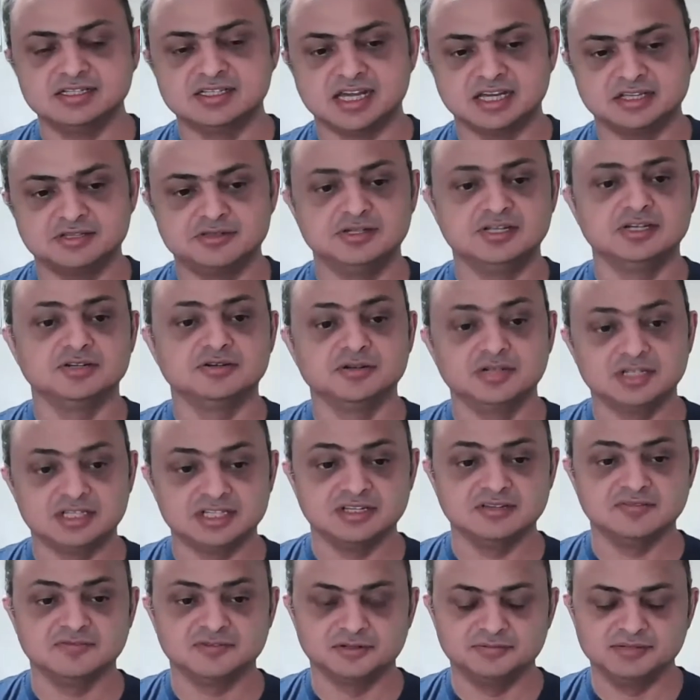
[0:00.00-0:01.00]
is actually a good
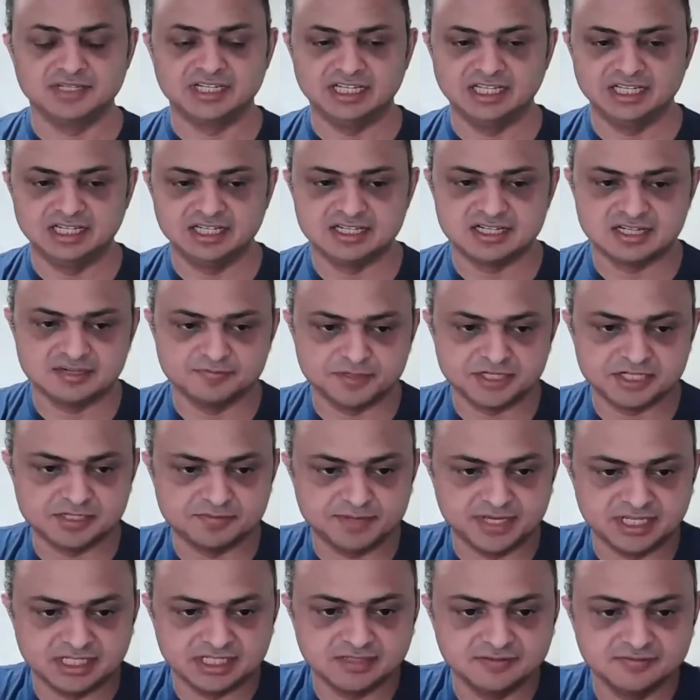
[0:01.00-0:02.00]
thing from a regulatory
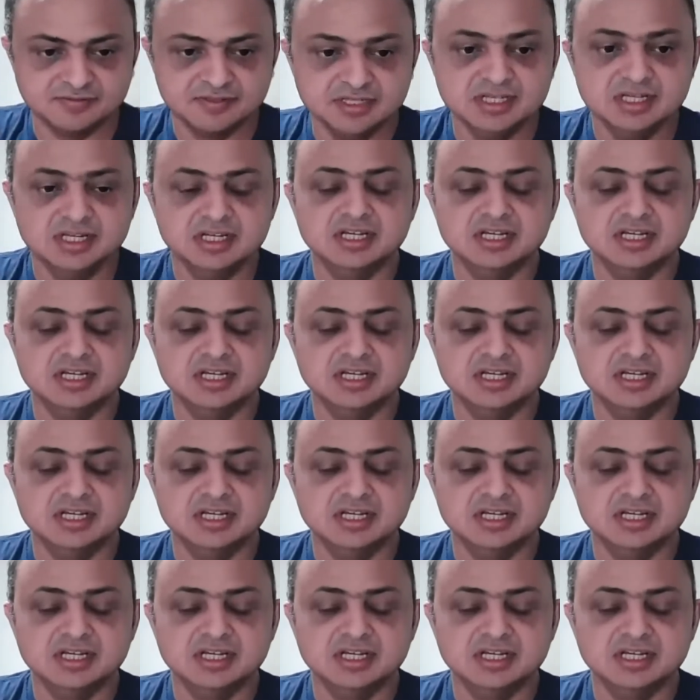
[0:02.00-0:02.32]
perspective.